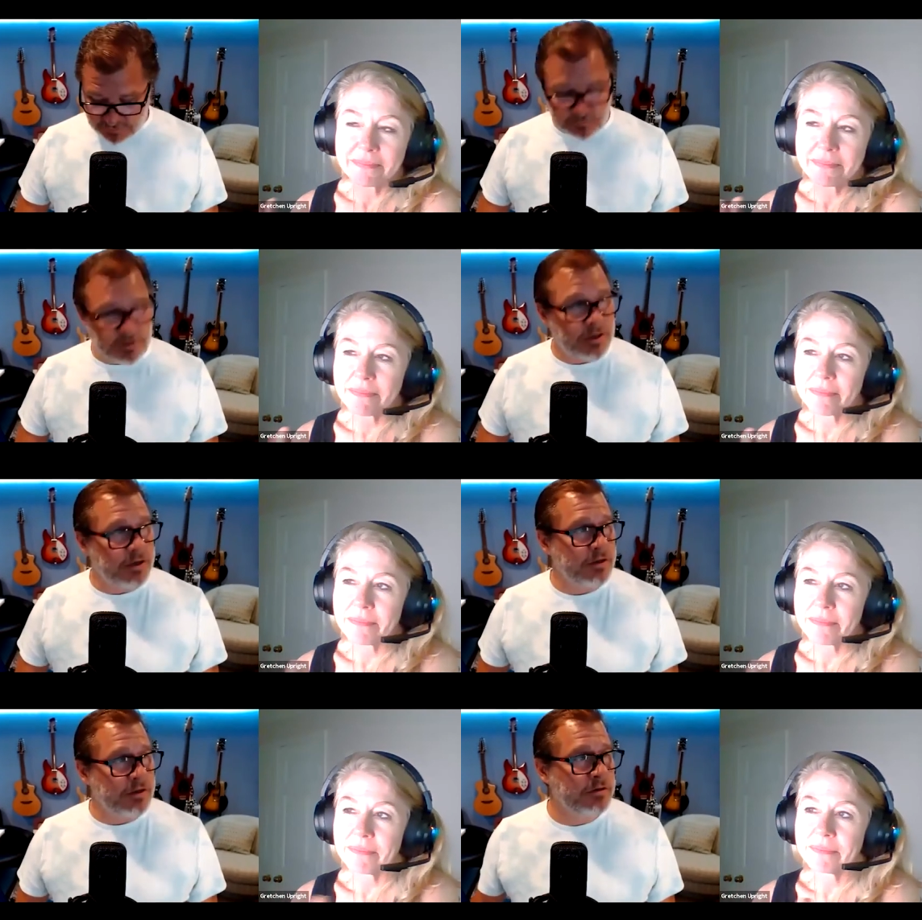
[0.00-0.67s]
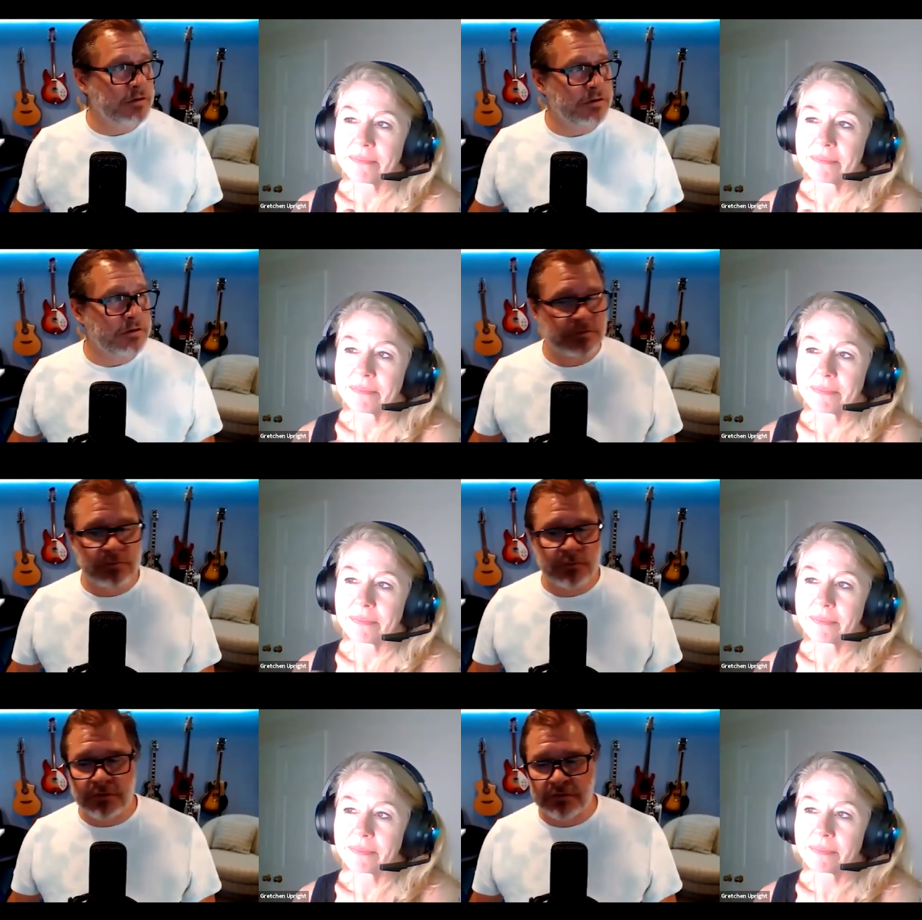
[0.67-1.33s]
Speaker 1: right. He is
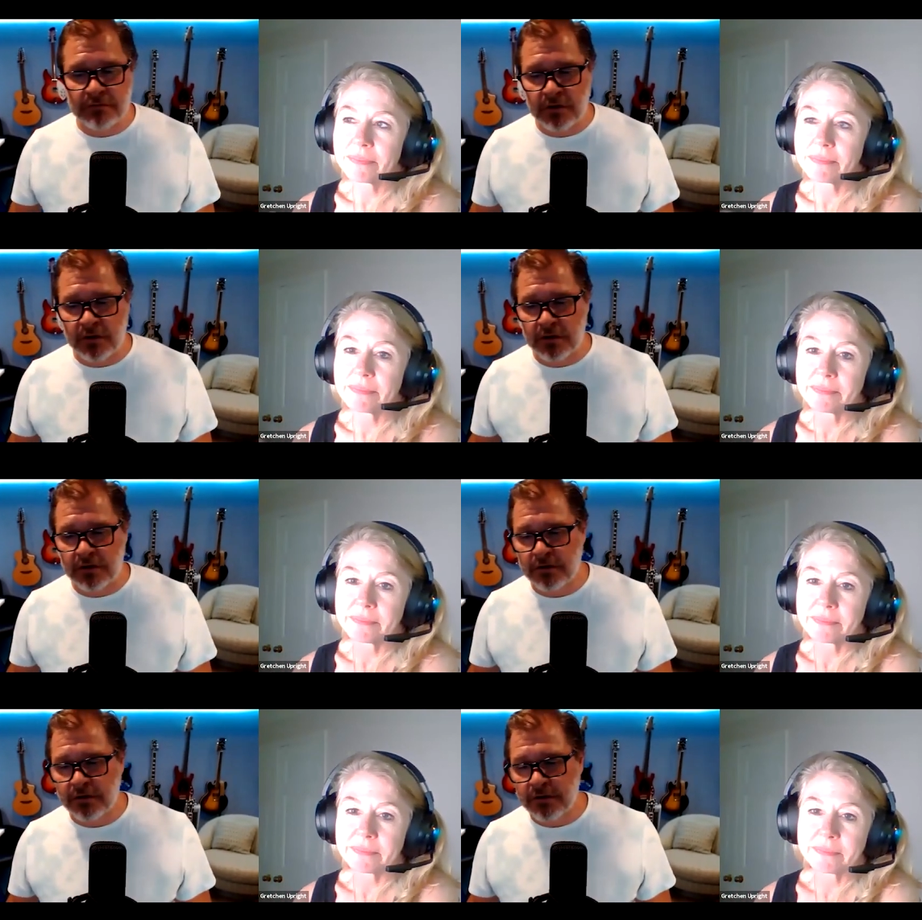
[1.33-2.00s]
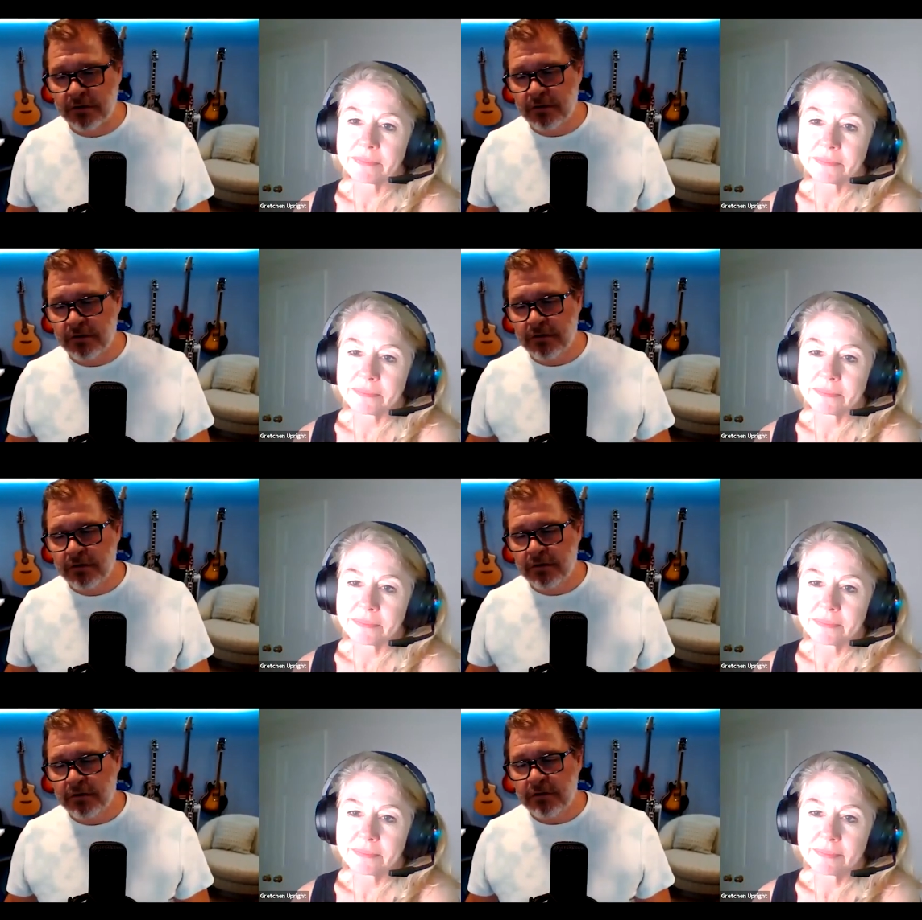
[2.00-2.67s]
one of our.
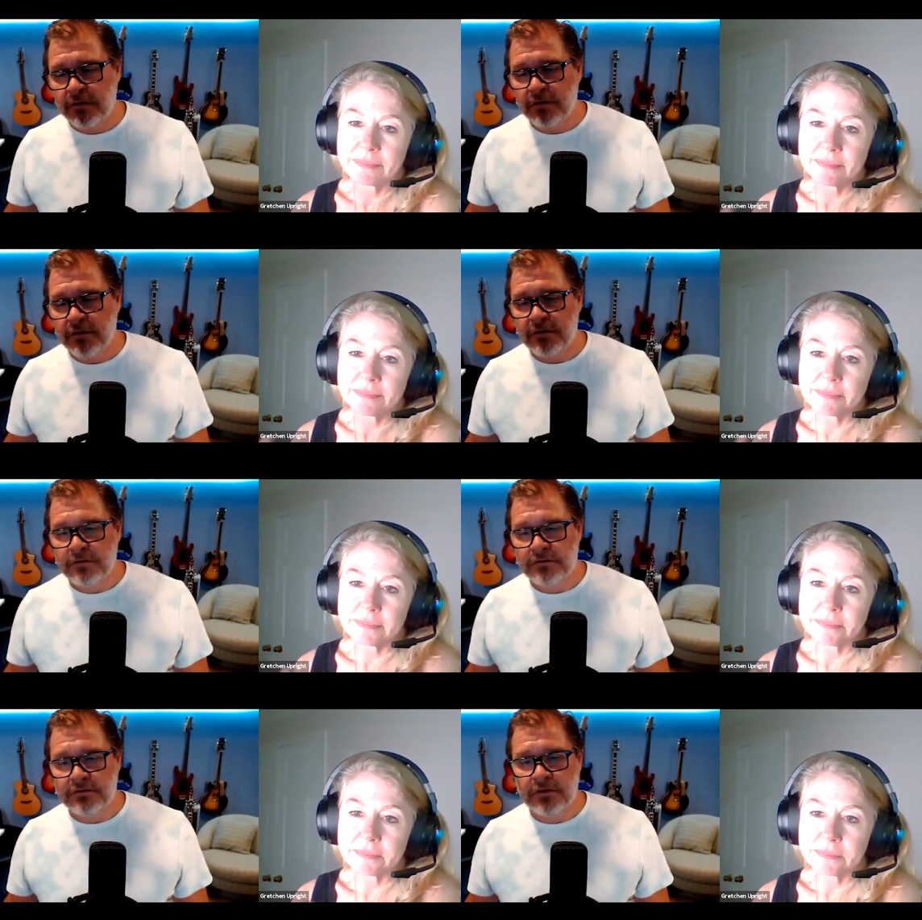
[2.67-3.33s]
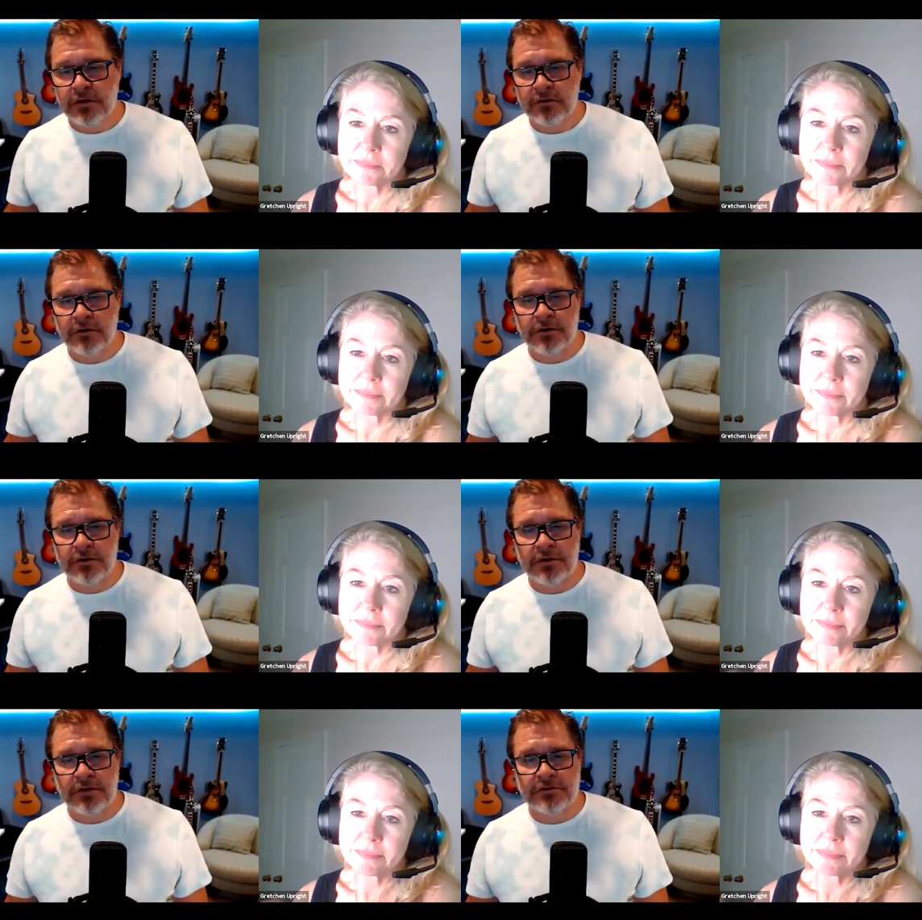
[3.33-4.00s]
So I'll go ahead
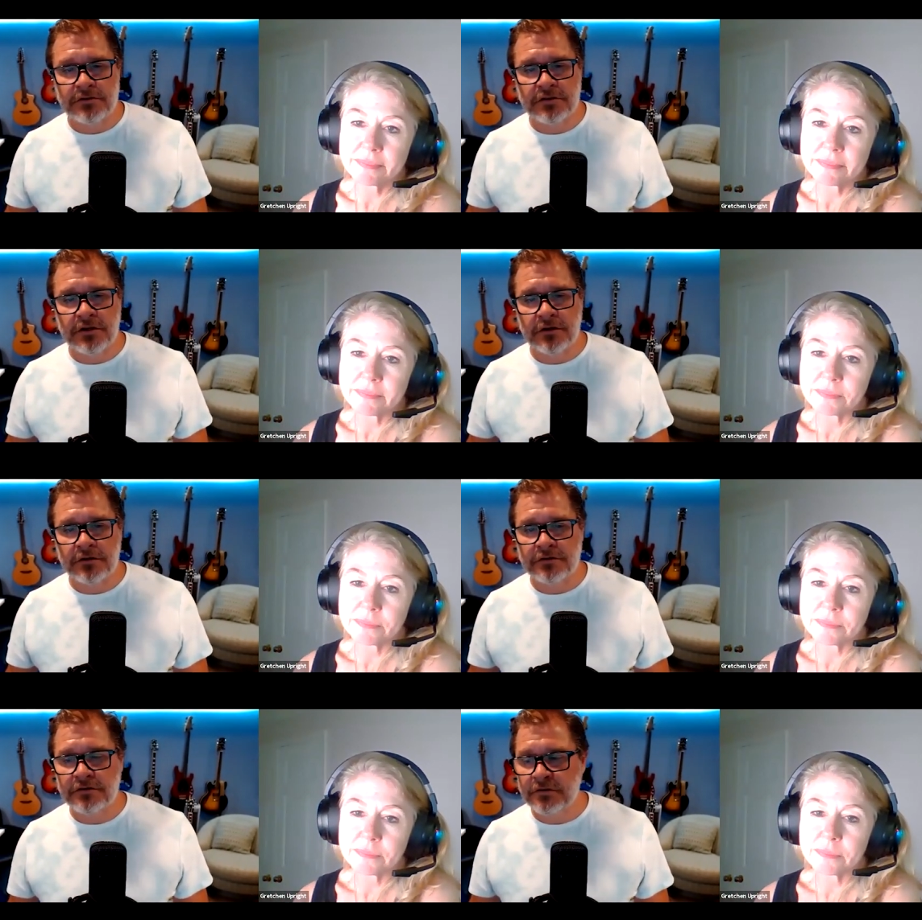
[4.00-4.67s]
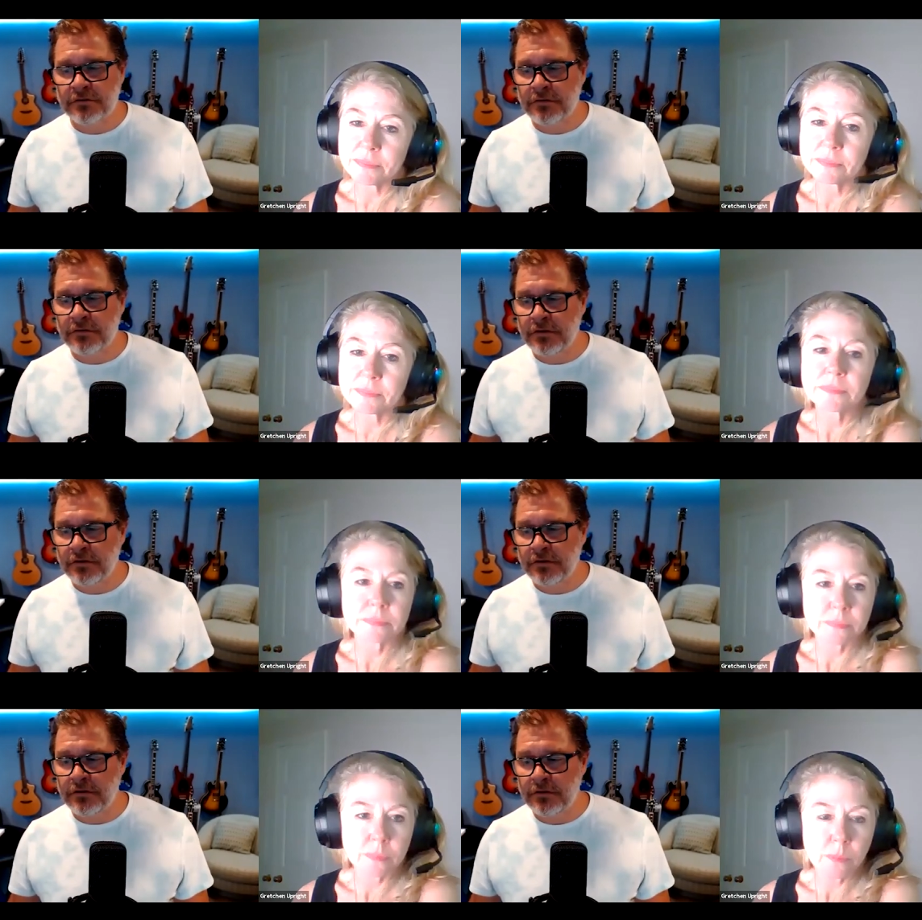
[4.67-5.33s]
and share the screen.